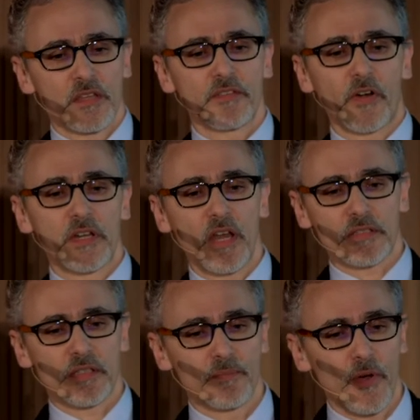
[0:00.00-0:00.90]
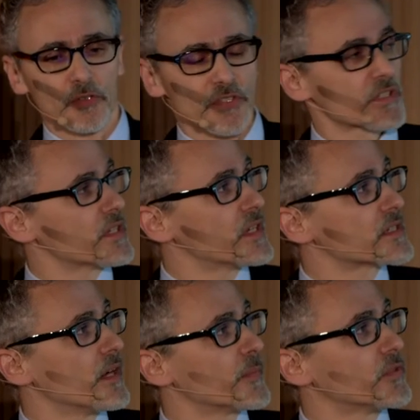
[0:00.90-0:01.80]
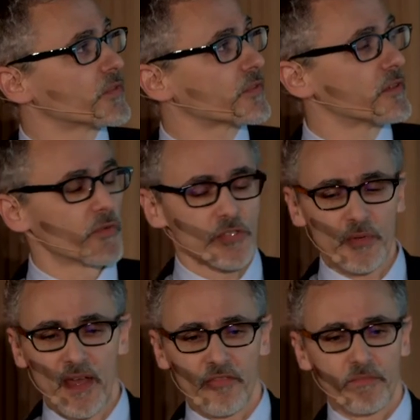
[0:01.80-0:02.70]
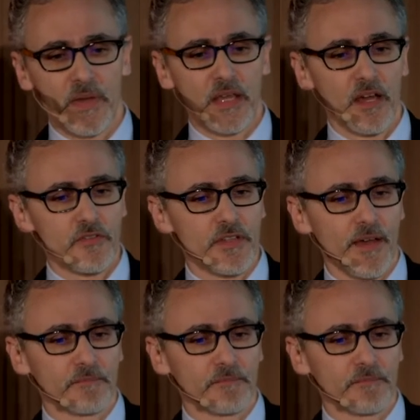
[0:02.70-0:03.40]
these very nuts and bolts examples, of which we have many hundred